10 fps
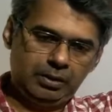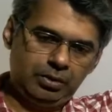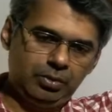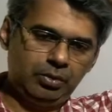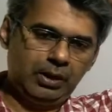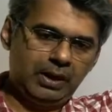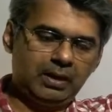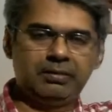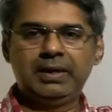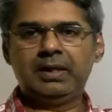you are
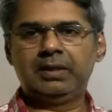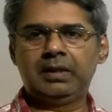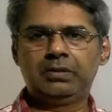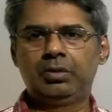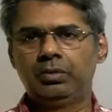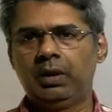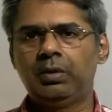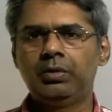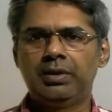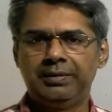aware that
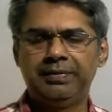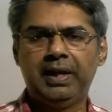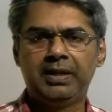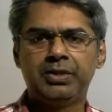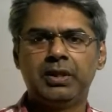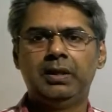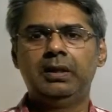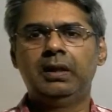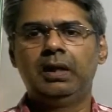throughout refraction